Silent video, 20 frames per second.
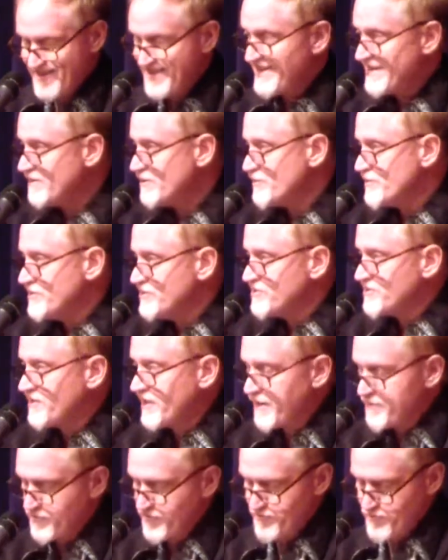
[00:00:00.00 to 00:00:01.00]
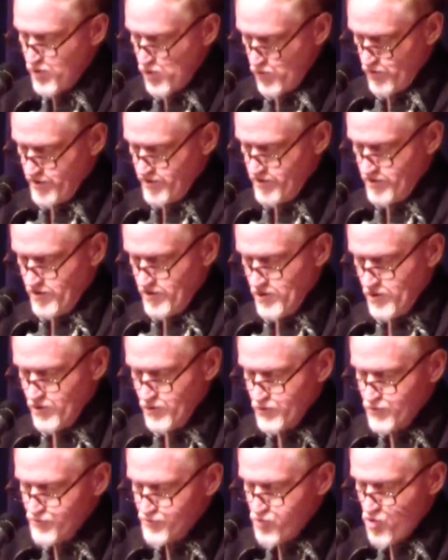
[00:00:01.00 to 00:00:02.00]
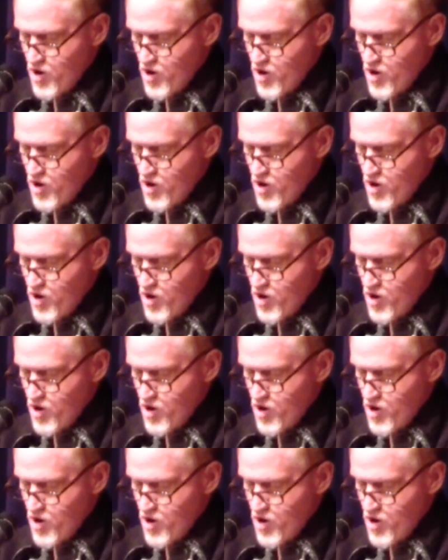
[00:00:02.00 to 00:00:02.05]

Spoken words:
And then there is a type of poet whose